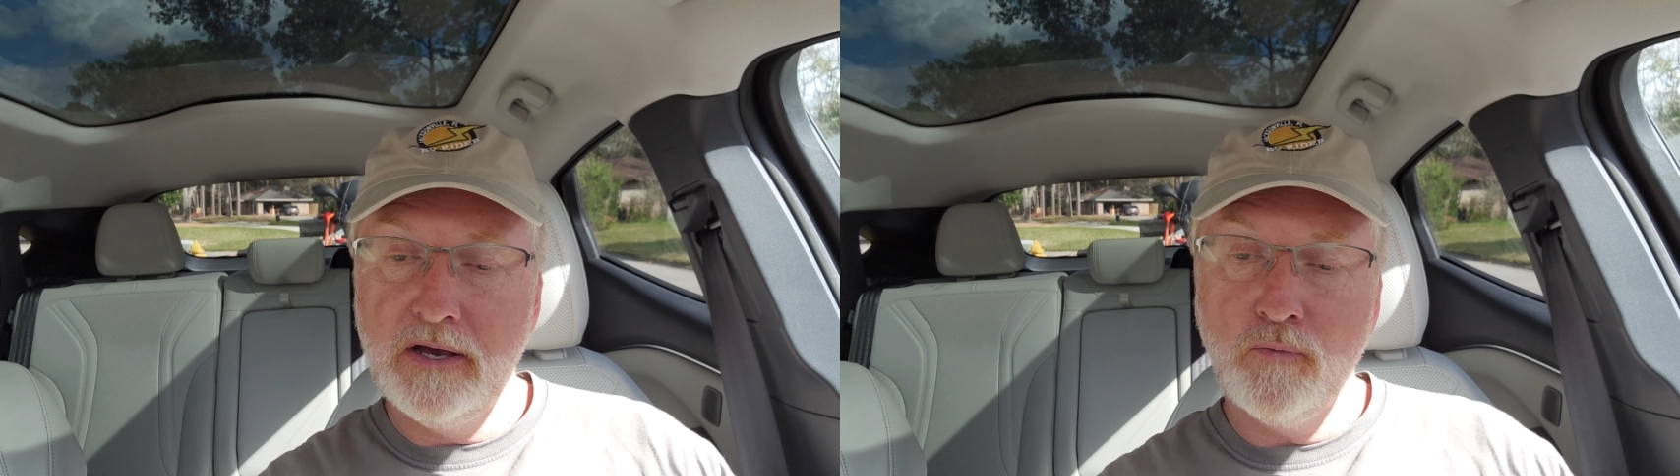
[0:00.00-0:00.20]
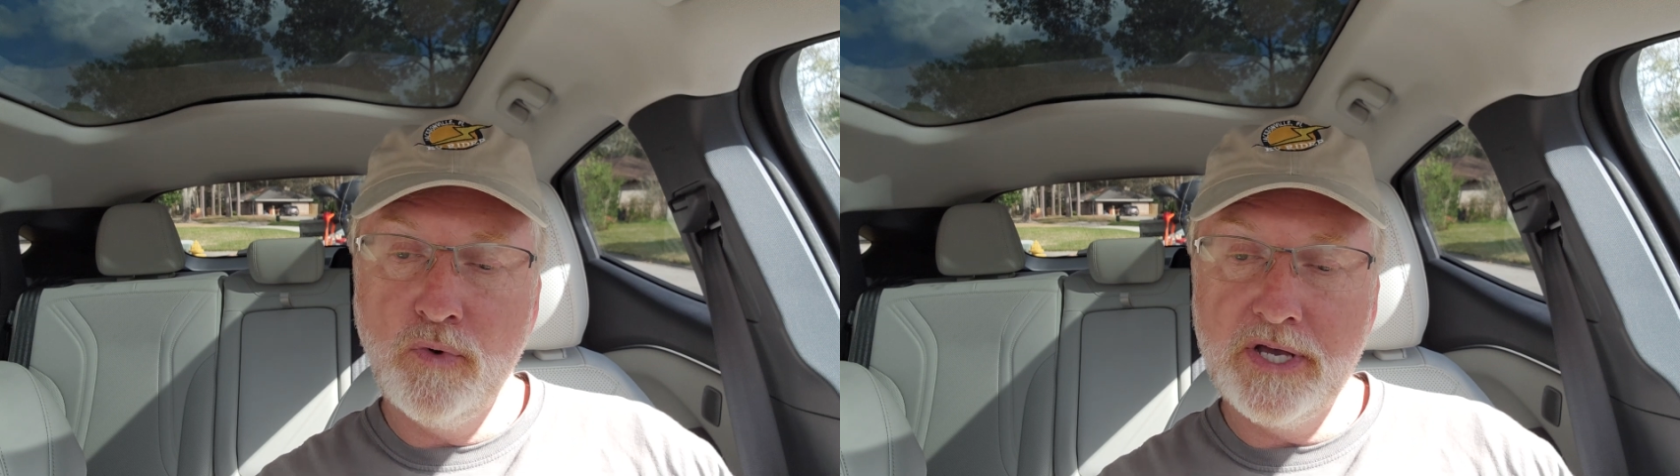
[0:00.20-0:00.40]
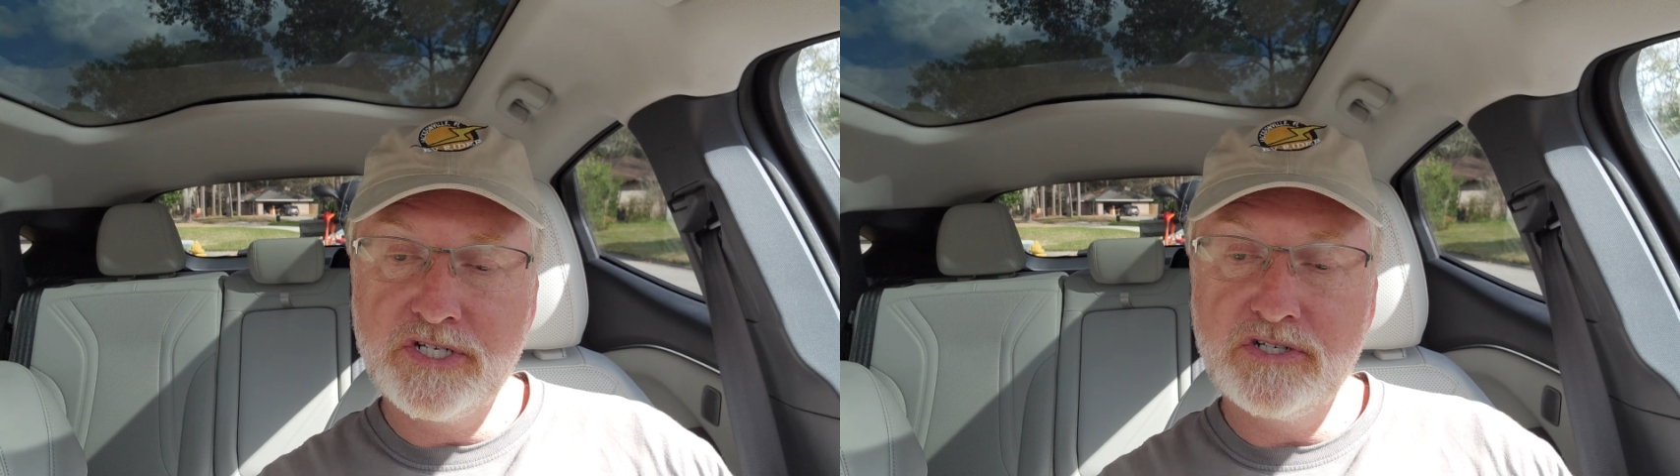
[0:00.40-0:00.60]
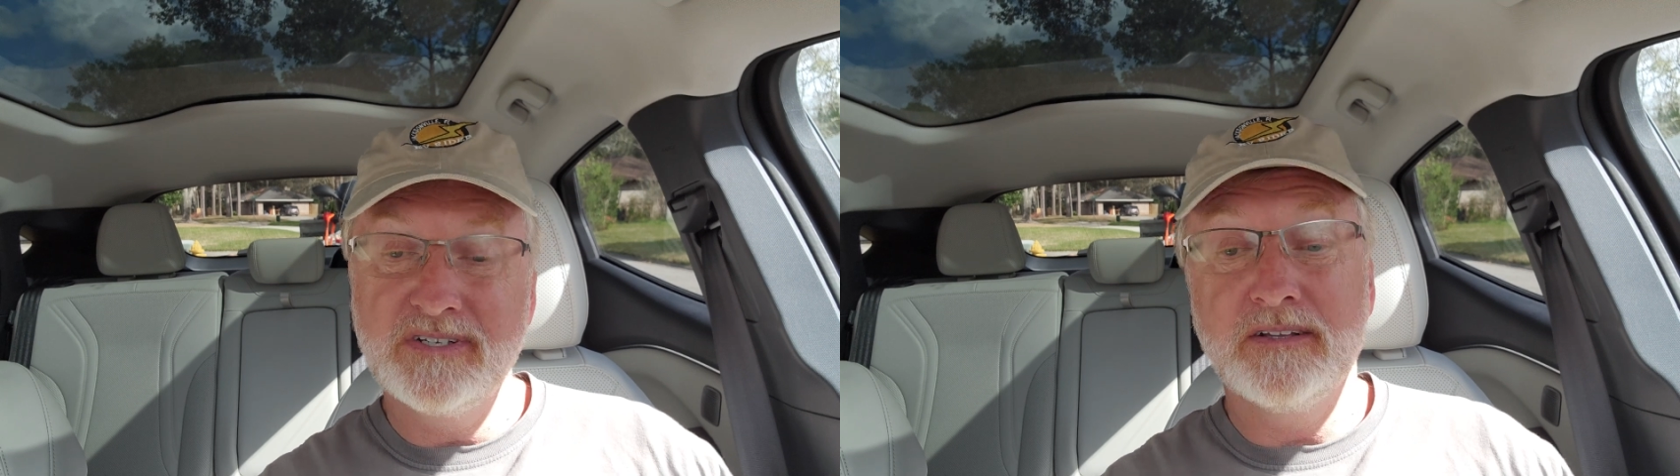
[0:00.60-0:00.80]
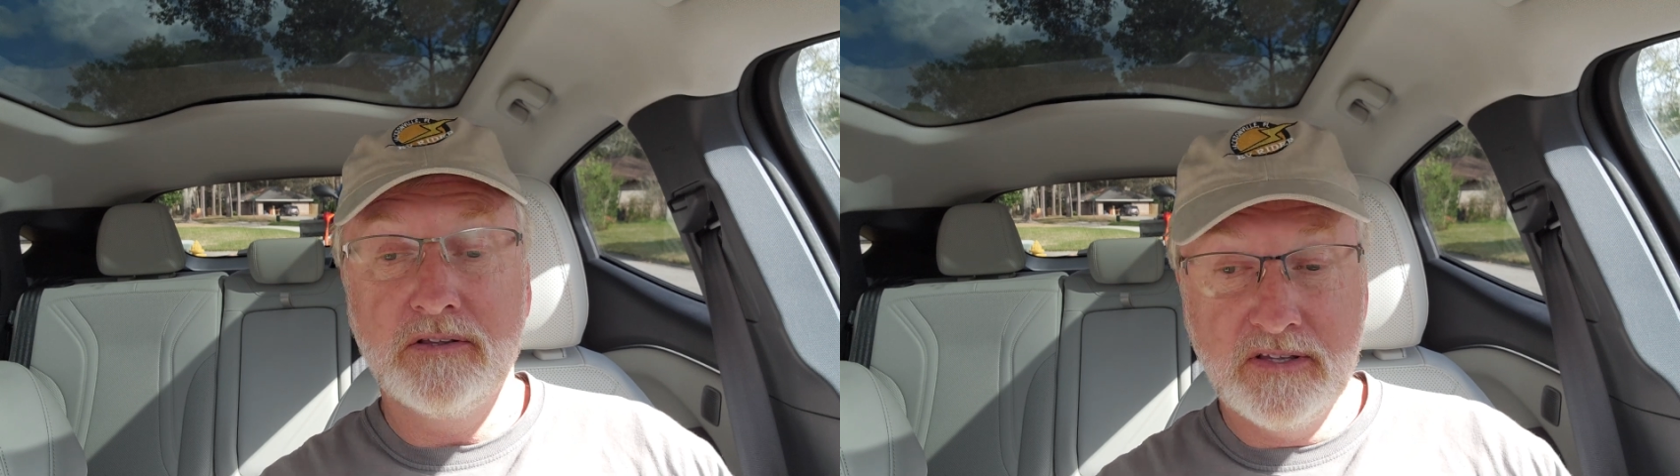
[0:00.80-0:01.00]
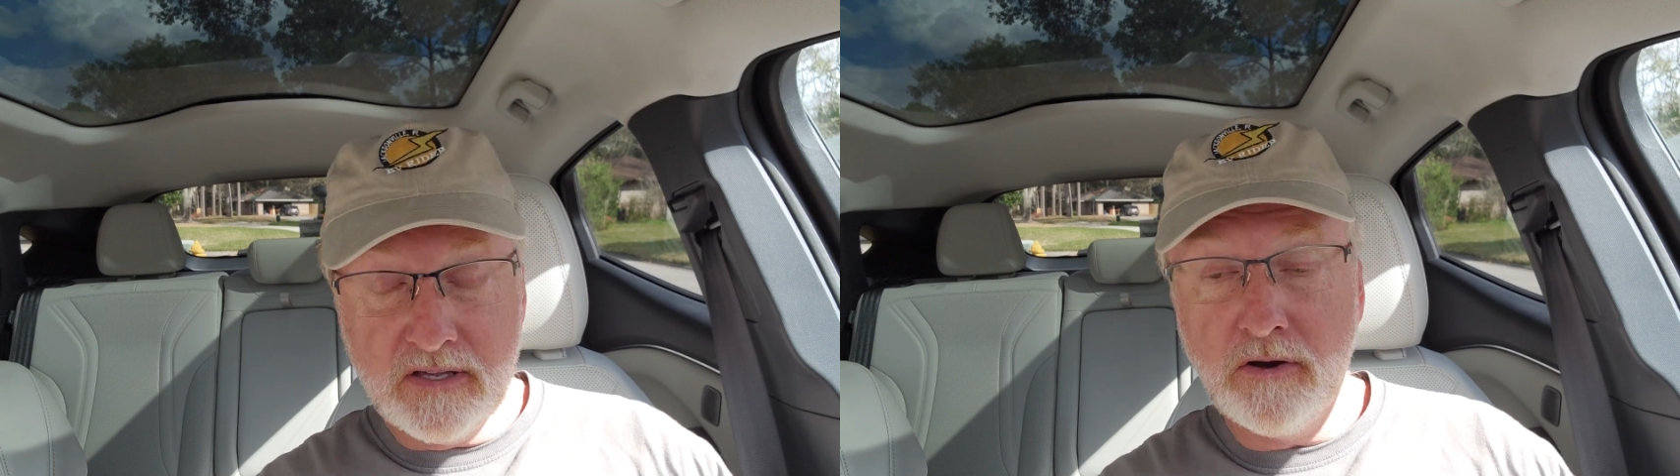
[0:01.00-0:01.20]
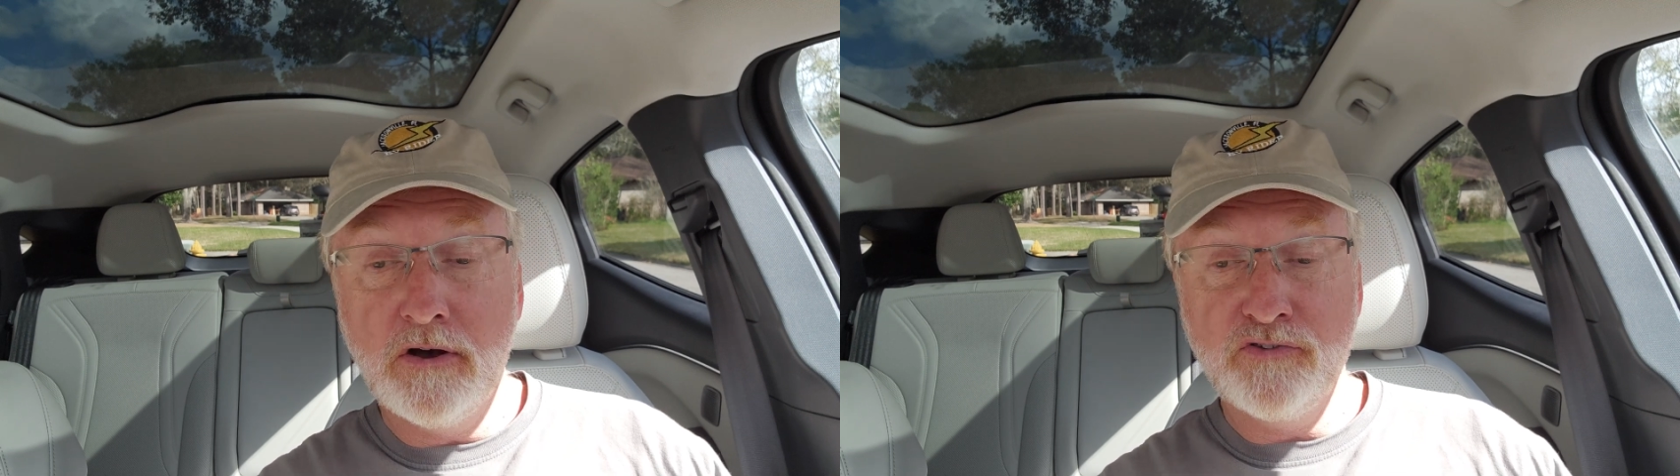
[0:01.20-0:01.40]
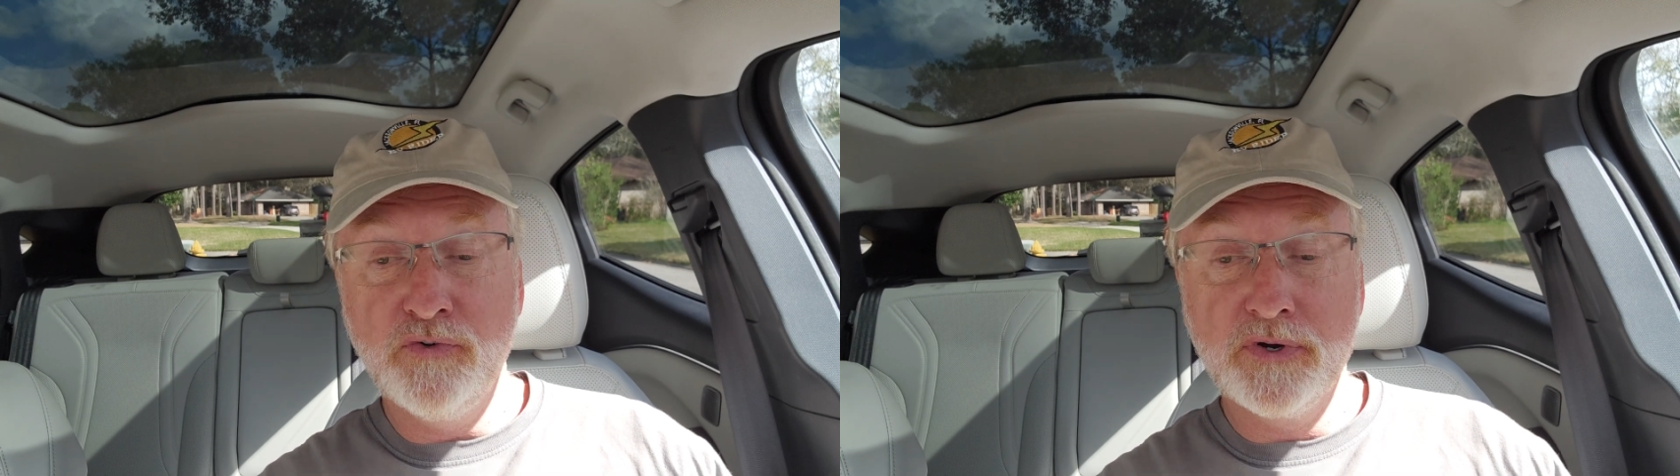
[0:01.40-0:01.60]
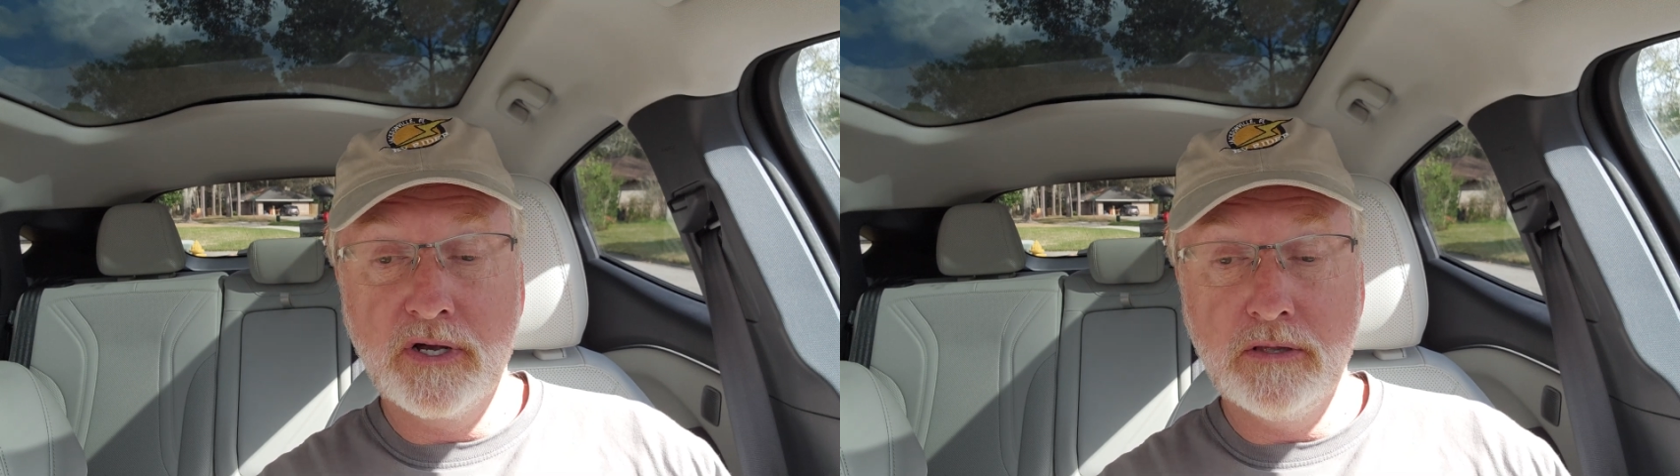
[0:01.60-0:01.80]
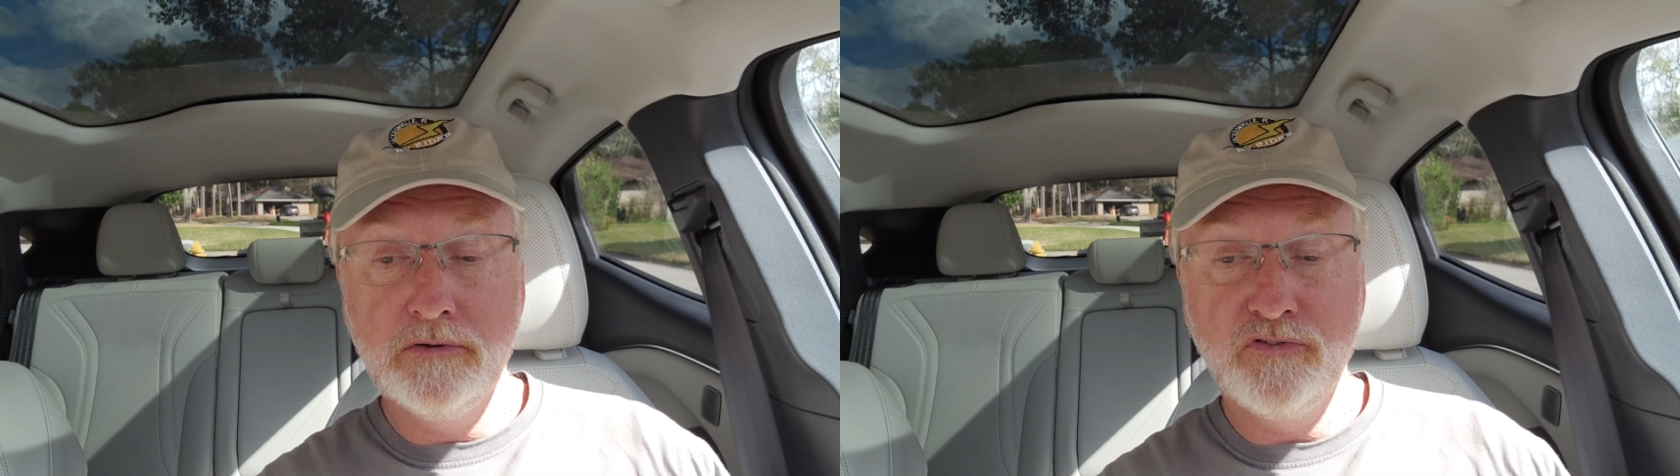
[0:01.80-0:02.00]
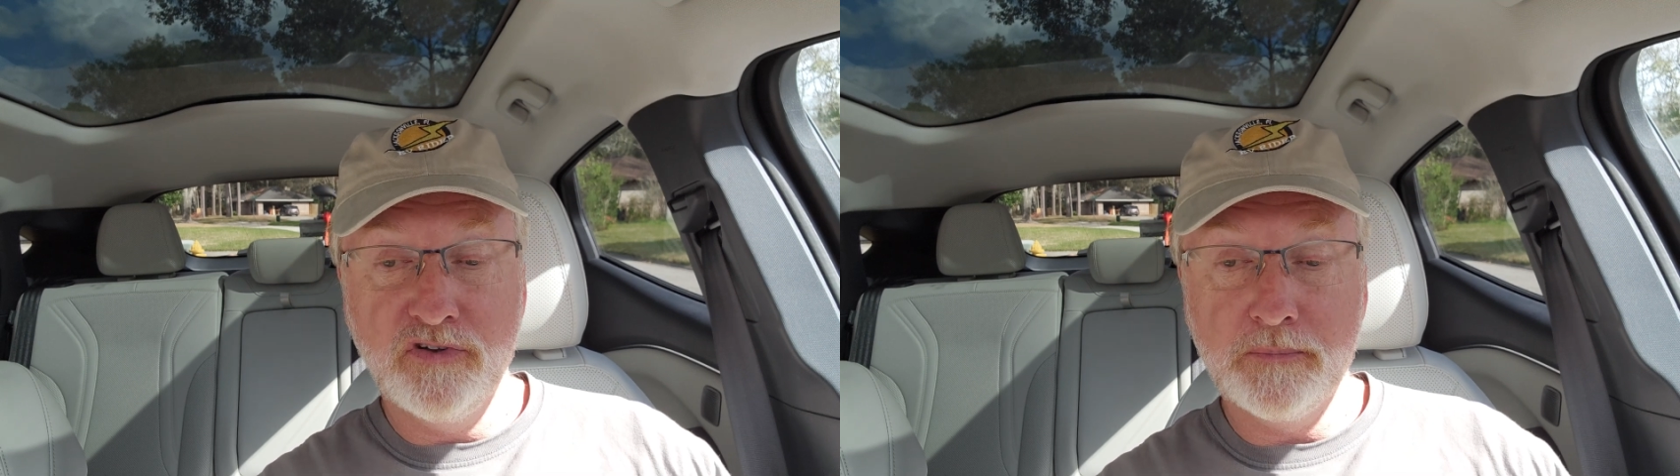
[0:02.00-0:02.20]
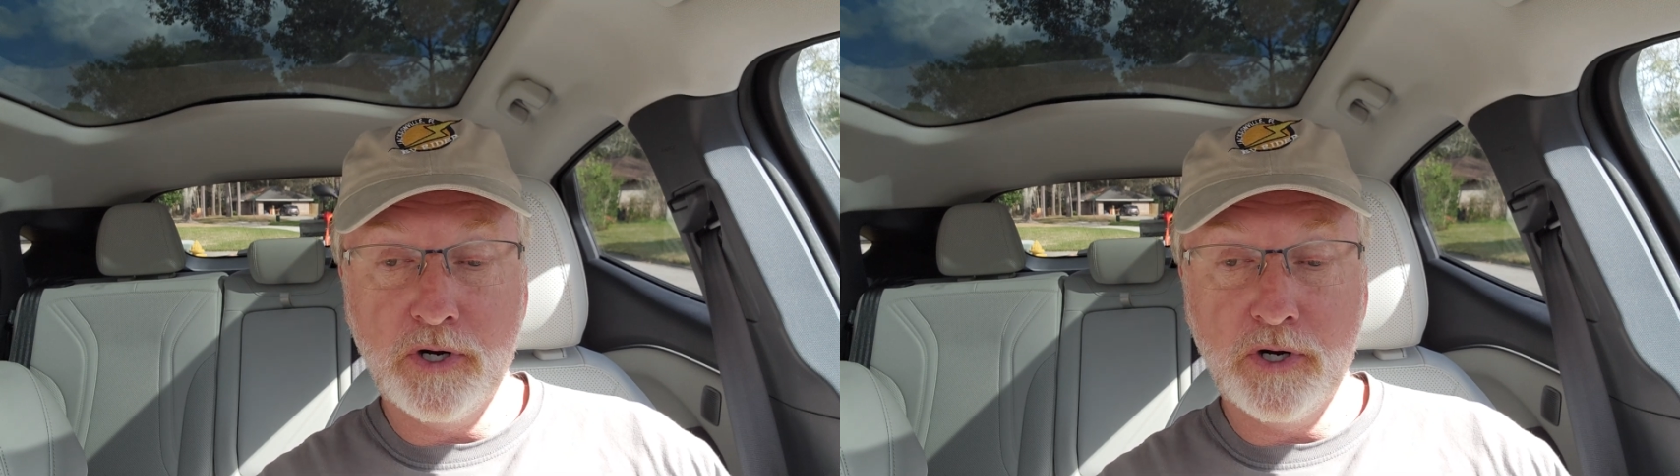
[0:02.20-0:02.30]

which did also include some